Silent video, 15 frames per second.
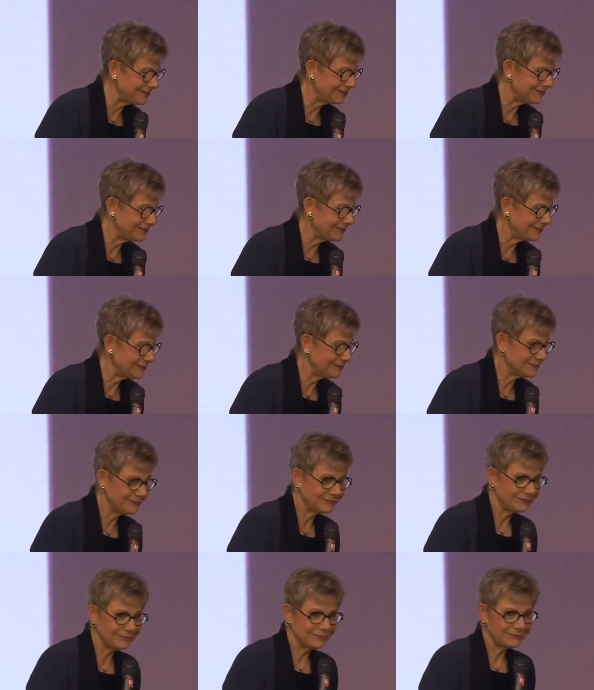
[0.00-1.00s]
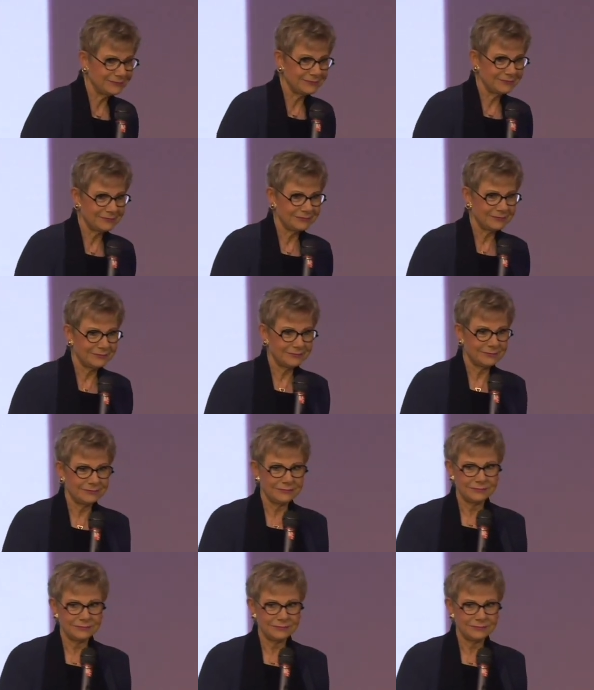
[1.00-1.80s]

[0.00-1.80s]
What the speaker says: No one is speaking in this clip.